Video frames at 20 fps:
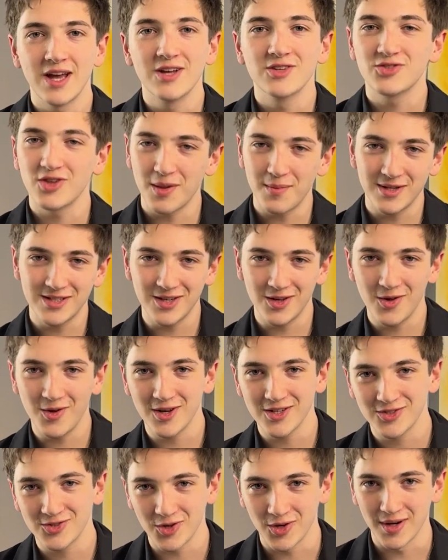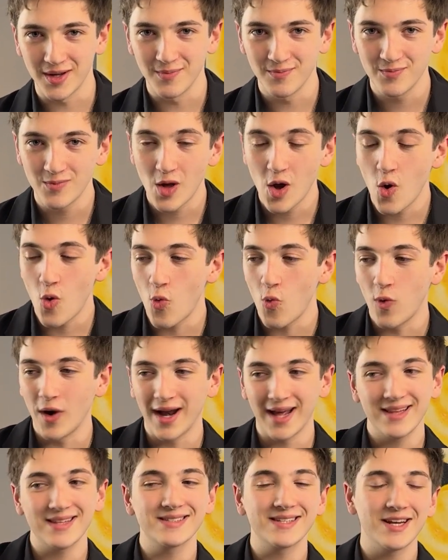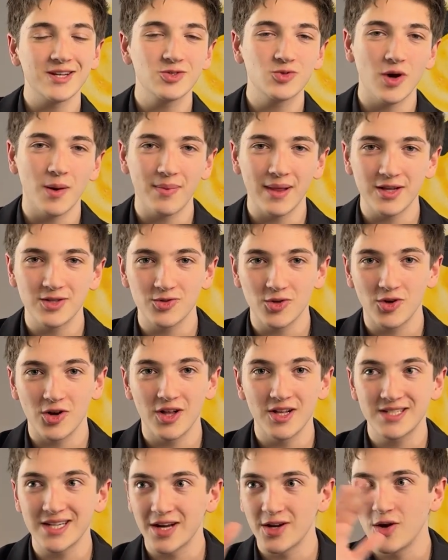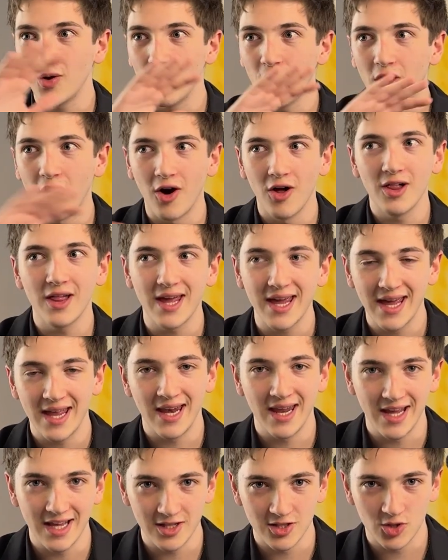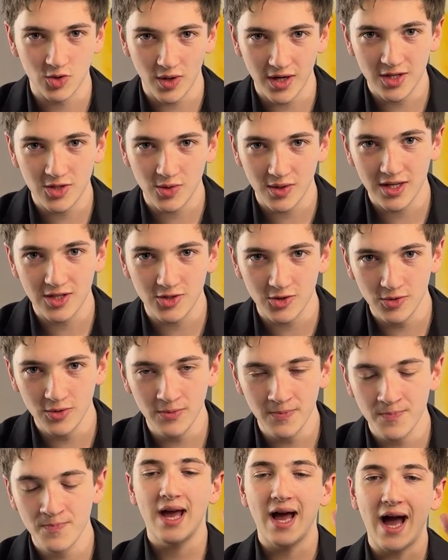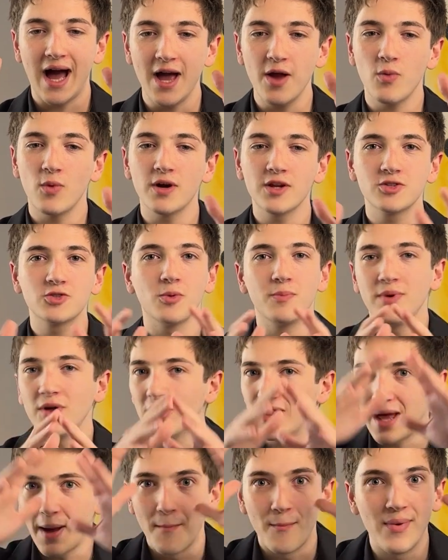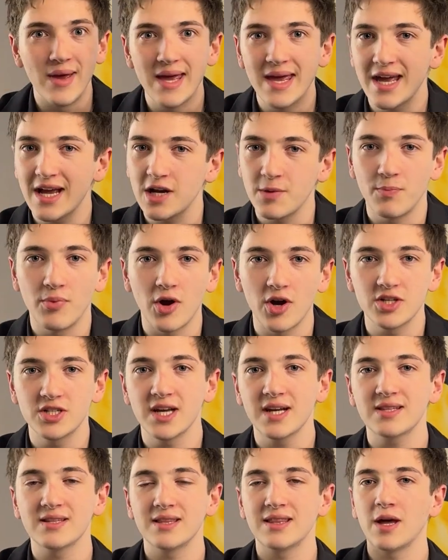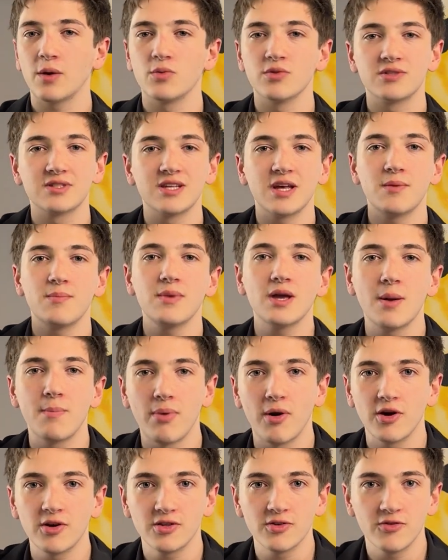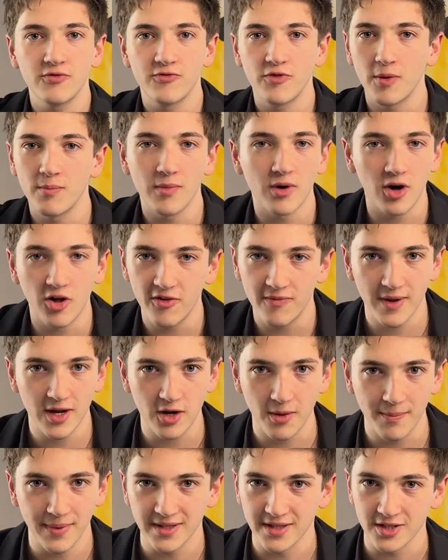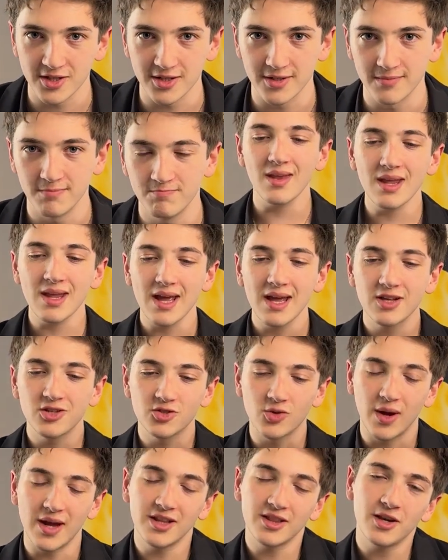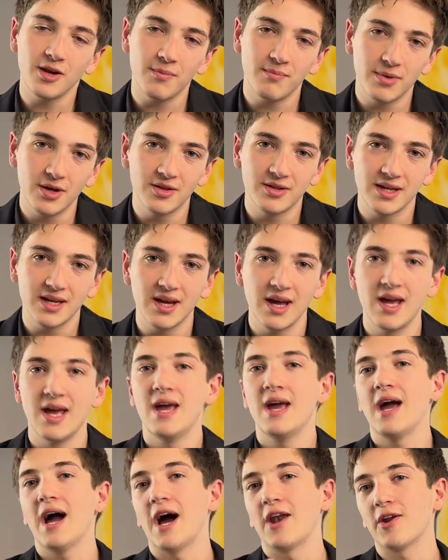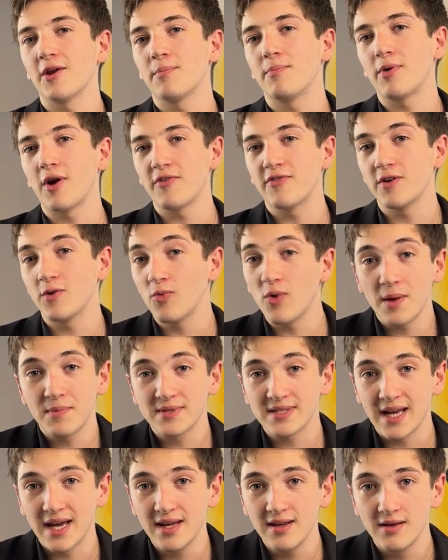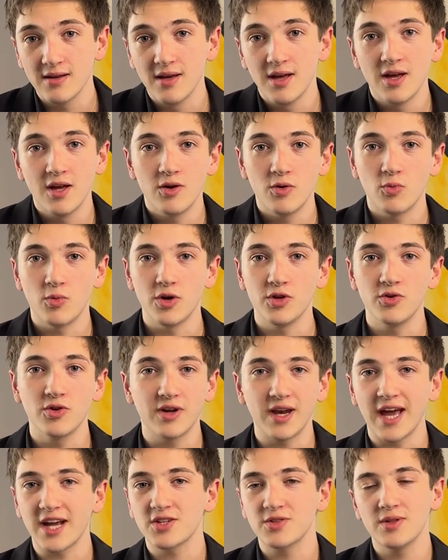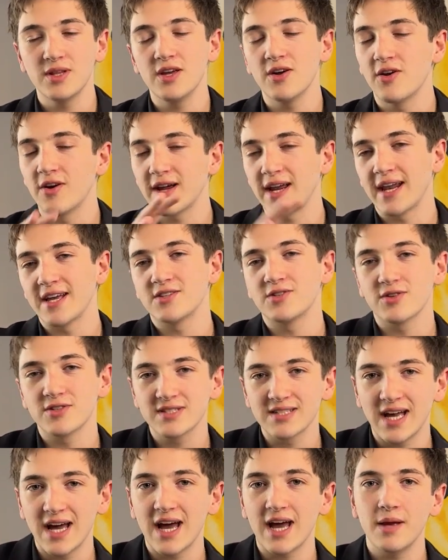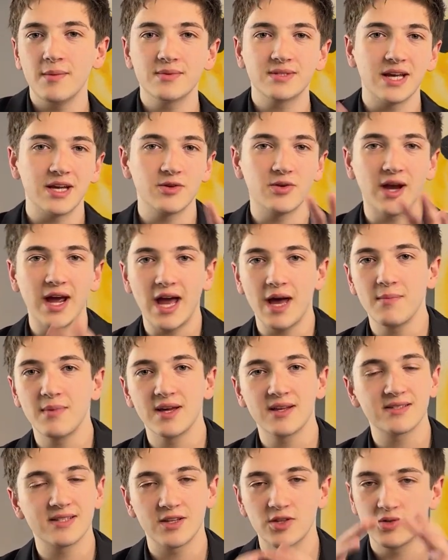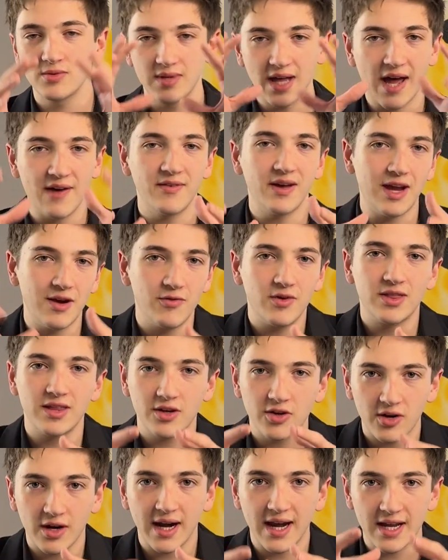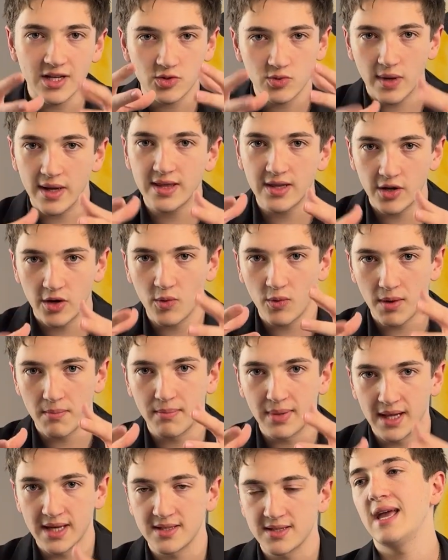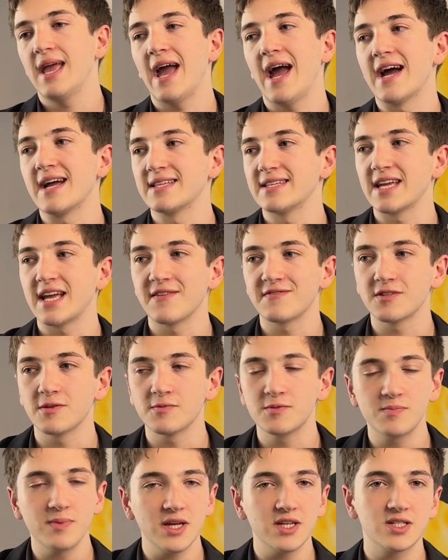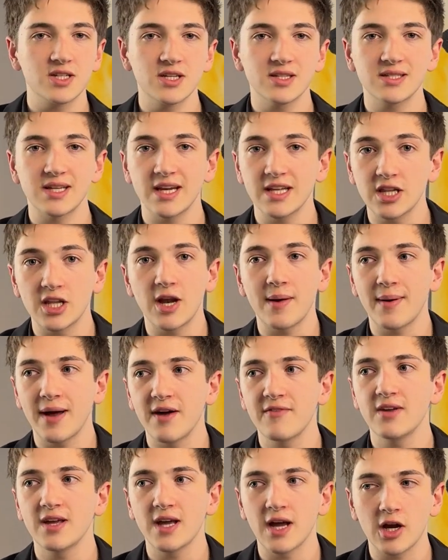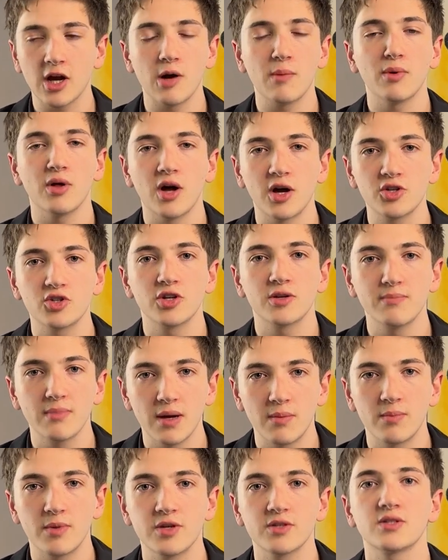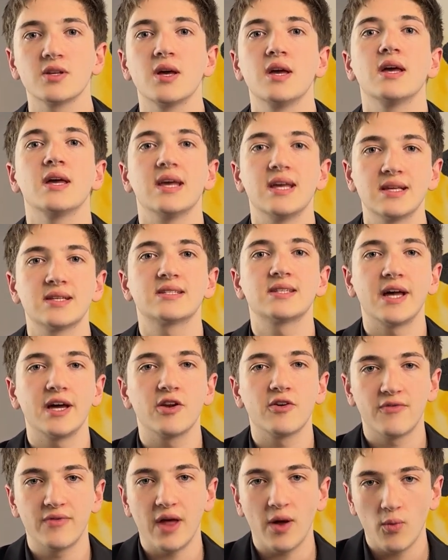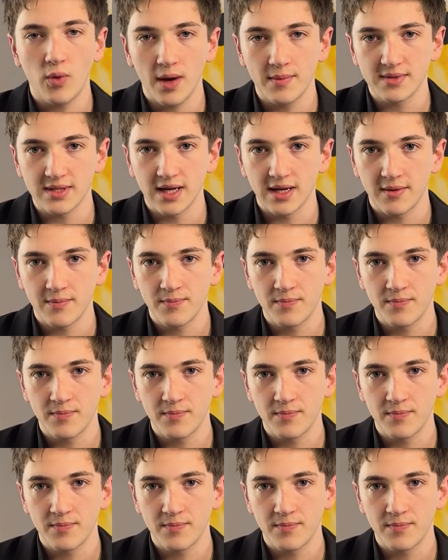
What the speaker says: So let me tell you a story. When I decided to apply to college and go all in 2022, I wanted to build a big project that would set me apart from all of my competition. So I ended up building a nonprofit website where you could actually organize your times and your habits and have everything organized right there in one place. And I gave some speeches and ended up having a couple hundred members inside of that website.